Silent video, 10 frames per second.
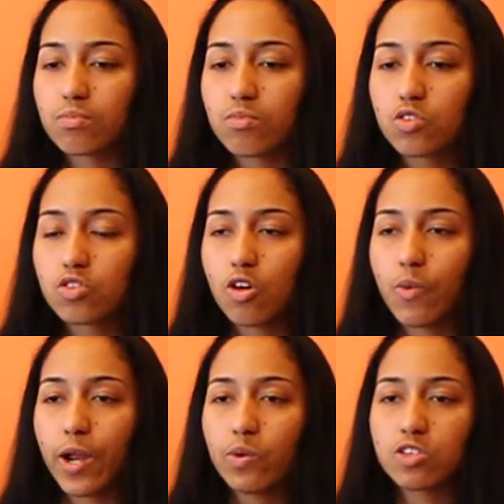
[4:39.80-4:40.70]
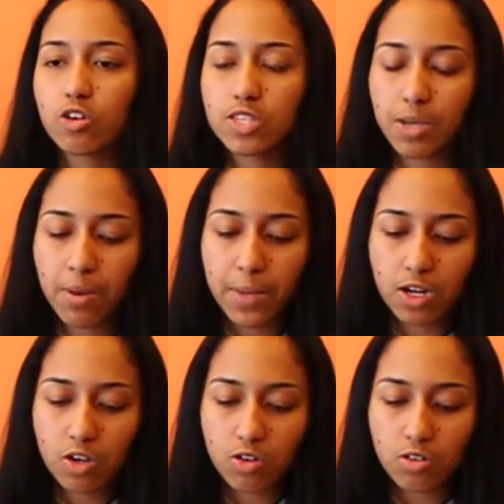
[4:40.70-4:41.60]
So when I went to go take my
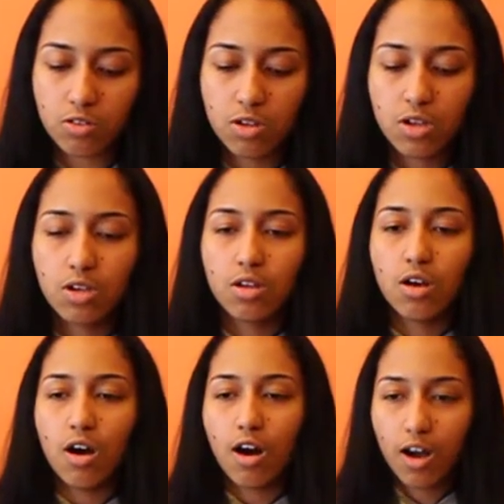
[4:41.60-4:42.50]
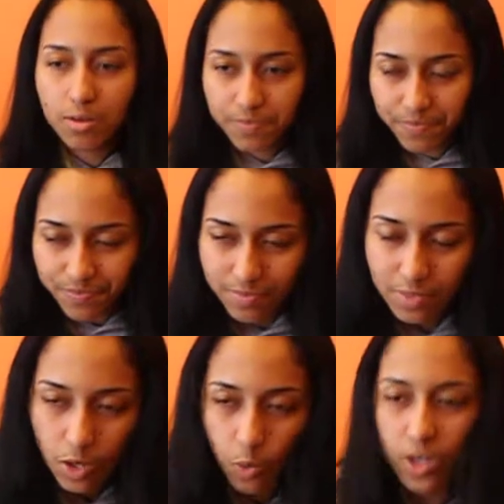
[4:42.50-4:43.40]
medical,
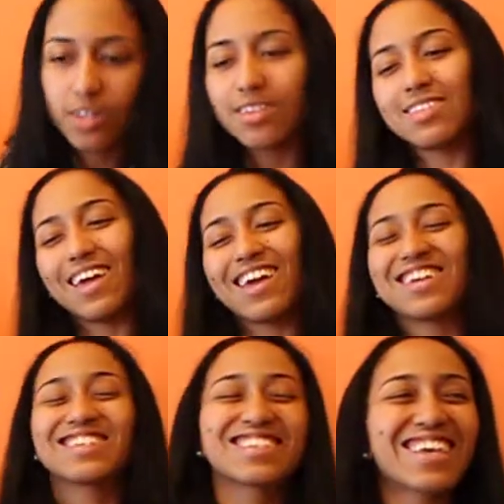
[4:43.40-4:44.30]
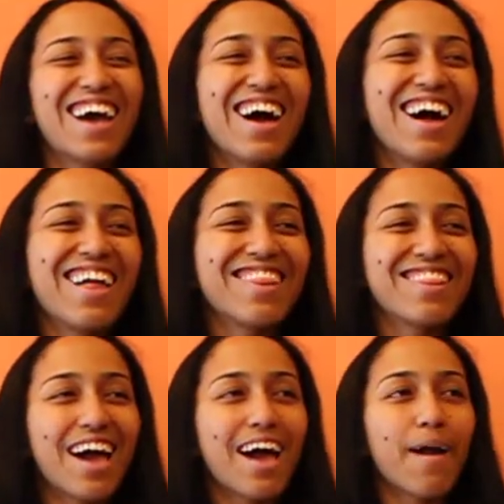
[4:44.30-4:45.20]
one of the things
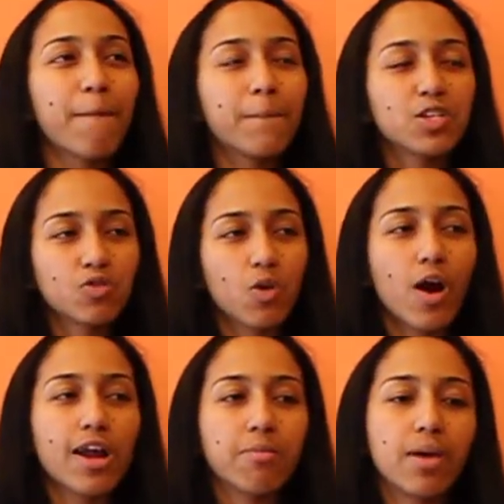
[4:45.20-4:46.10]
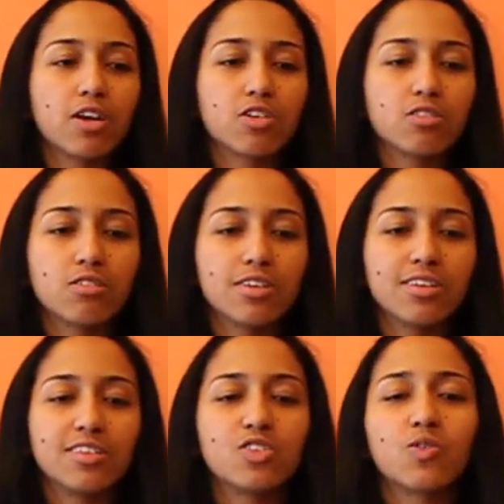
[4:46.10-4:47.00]
that is required in medical
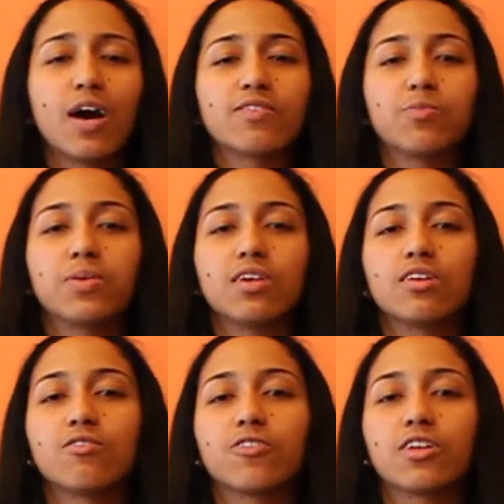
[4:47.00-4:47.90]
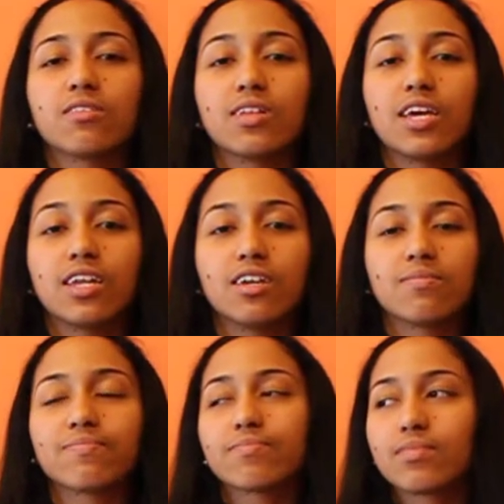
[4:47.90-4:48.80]
is you have to pee in front of the
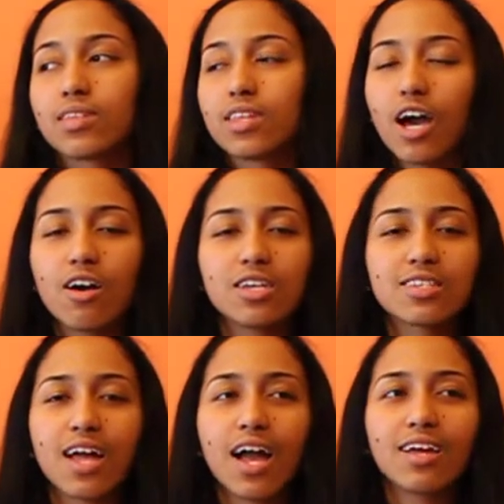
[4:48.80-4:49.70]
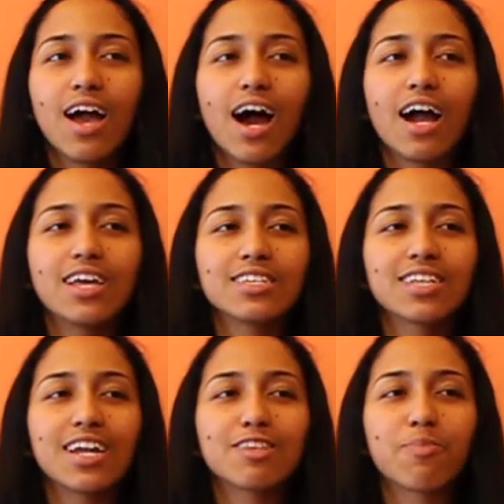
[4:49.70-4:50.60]
lady. Now it's not
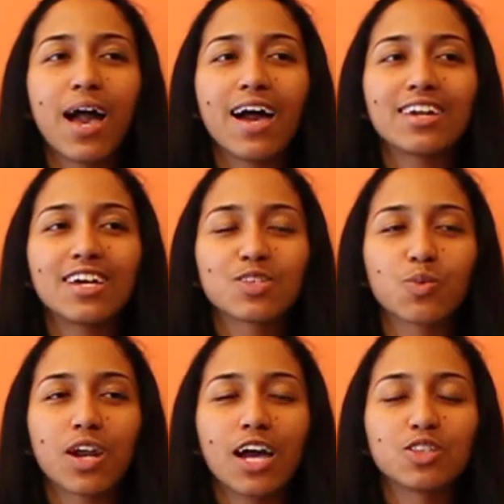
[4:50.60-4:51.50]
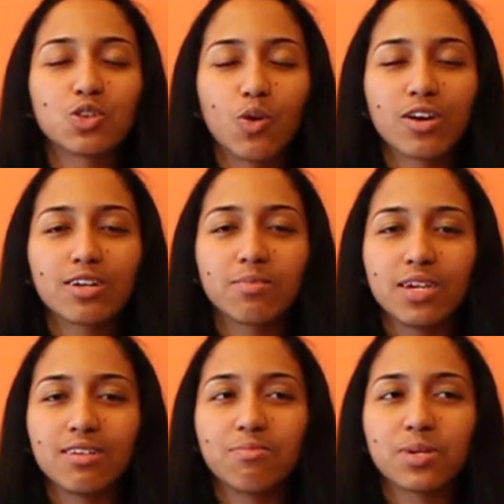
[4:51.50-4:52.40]
as bad as what I thought it'd
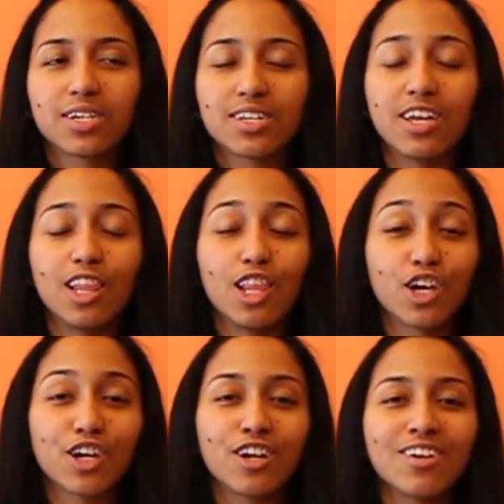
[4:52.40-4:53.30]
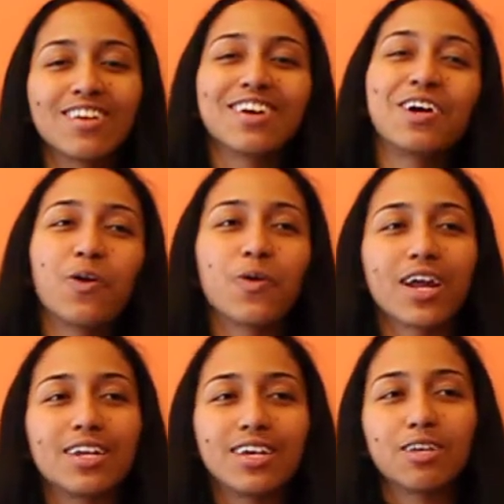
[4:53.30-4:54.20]
be, because I didn't look at her when
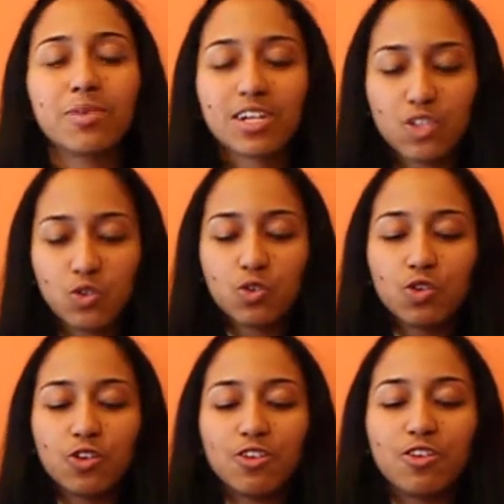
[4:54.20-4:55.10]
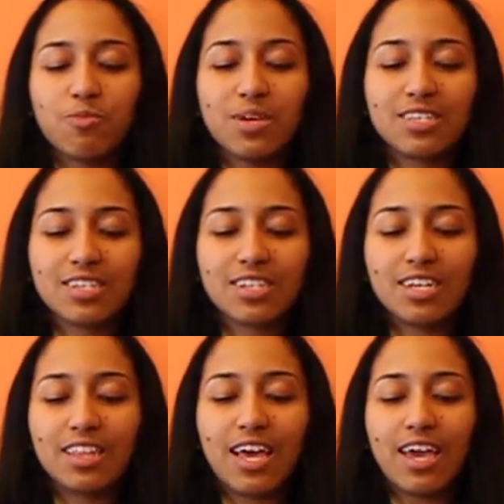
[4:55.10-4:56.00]
I did it, because you're
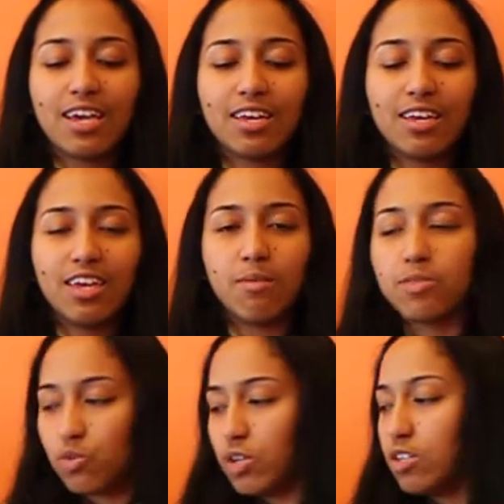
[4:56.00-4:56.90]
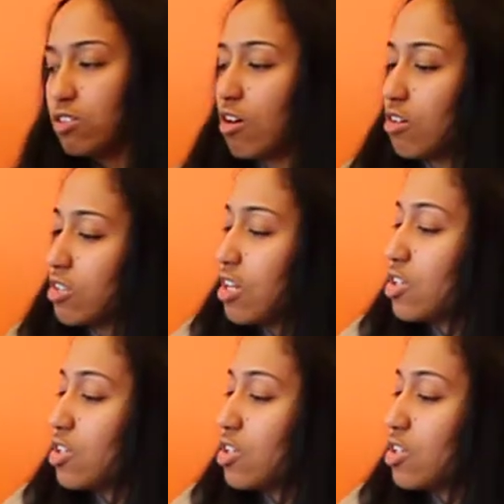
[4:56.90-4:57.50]
basically like in between stalls.